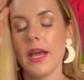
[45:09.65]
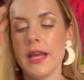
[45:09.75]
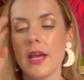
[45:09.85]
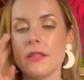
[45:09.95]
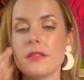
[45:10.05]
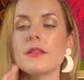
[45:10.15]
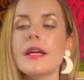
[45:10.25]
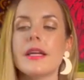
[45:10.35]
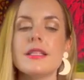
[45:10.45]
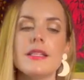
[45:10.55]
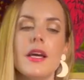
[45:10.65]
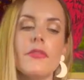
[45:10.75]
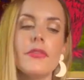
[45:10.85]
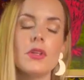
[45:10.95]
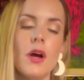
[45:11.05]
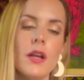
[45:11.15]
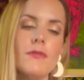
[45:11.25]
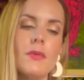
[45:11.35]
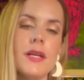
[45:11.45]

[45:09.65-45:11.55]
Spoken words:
And like I said, for a lot of you,